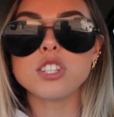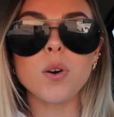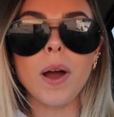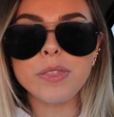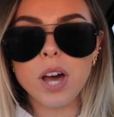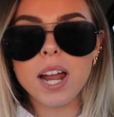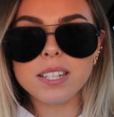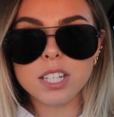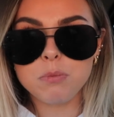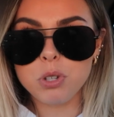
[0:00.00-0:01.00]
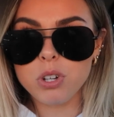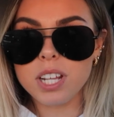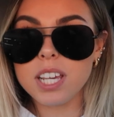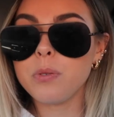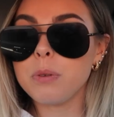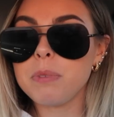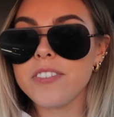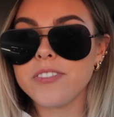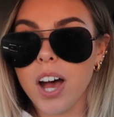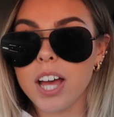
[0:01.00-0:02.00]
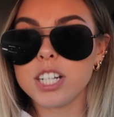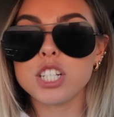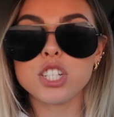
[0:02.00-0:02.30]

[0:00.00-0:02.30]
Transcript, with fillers: So I thought as a community, it would be fun